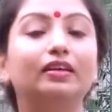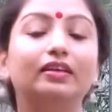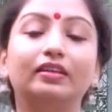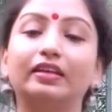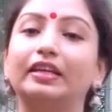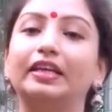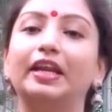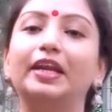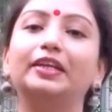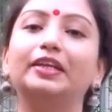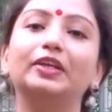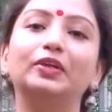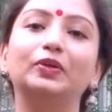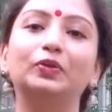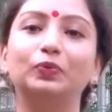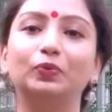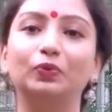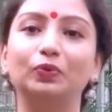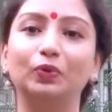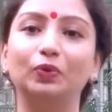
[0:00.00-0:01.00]
related
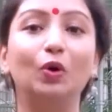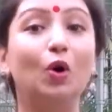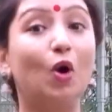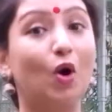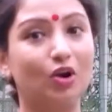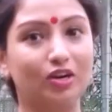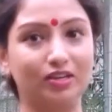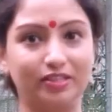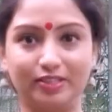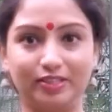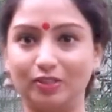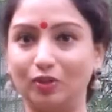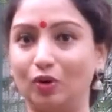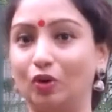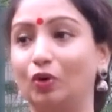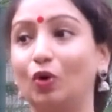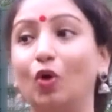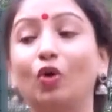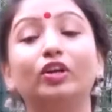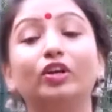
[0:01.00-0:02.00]
to gods
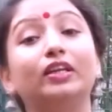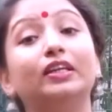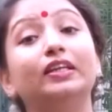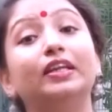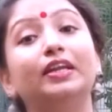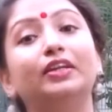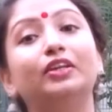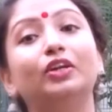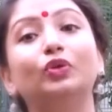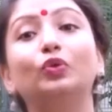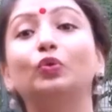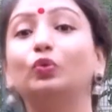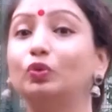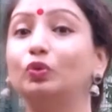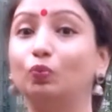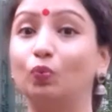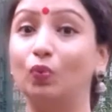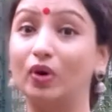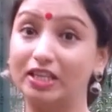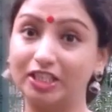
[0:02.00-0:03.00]
or not related to
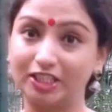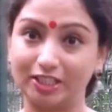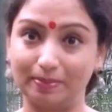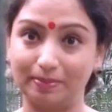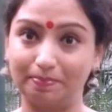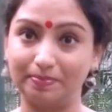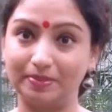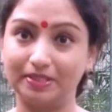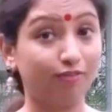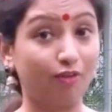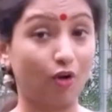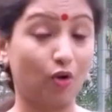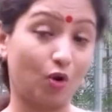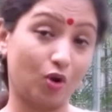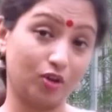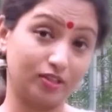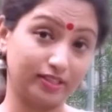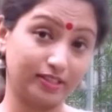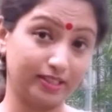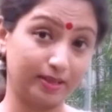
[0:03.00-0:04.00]
worships, for
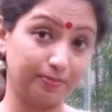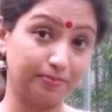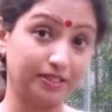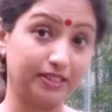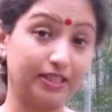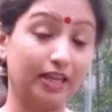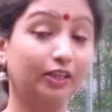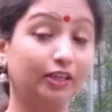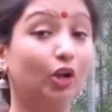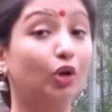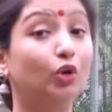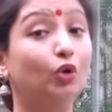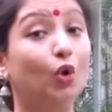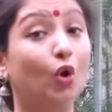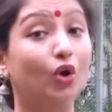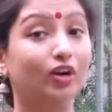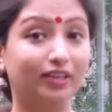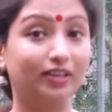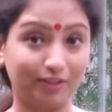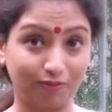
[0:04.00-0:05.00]
concepts that are
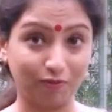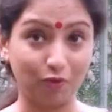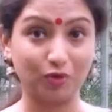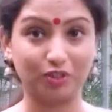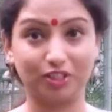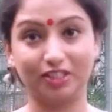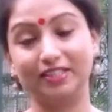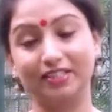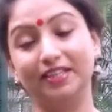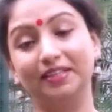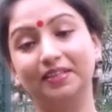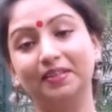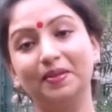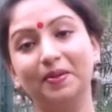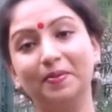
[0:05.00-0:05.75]
non-devotional.